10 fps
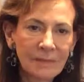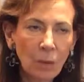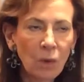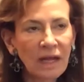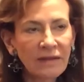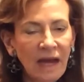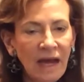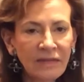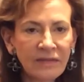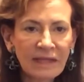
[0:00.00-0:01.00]
Well,
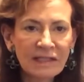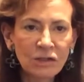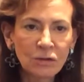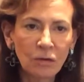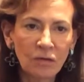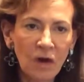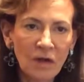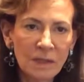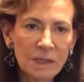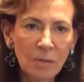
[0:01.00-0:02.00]
I think that's true of all
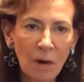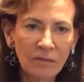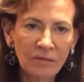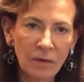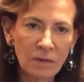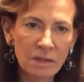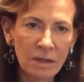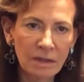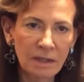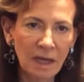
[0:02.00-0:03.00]
the smartphones,
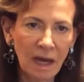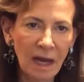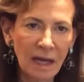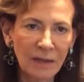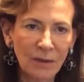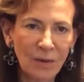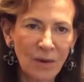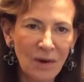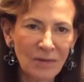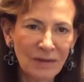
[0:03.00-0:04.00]
all the
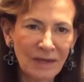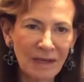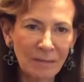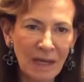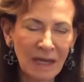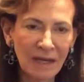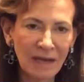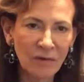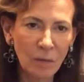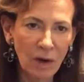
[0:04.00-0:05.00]
all the email
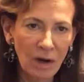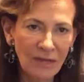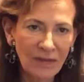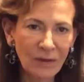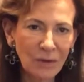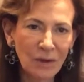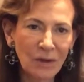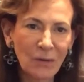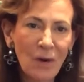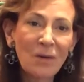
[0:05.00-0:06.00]
everywhere. I think
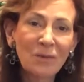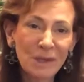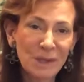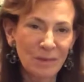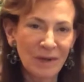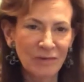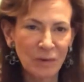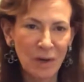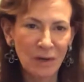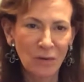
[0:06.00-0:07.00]
you are reachable
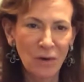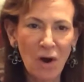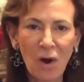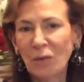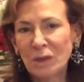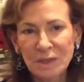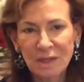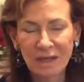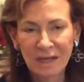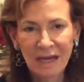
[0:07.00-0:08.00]
everywhere. You always,
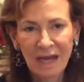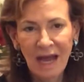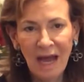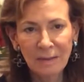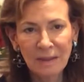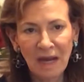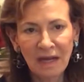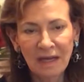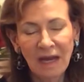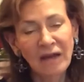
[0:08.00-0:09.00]
I mean,
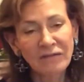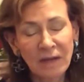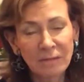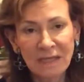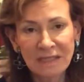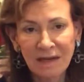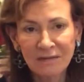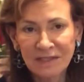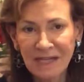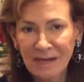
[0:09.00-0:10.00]
I find myself
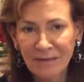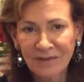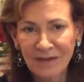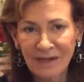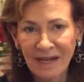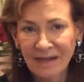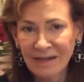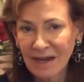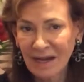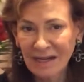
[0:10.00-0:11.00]
staying up very late at
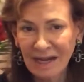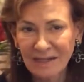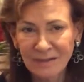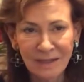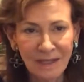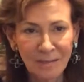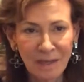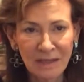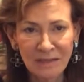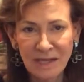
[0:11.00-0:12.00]
night answering
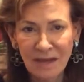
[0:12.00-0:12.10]
emails.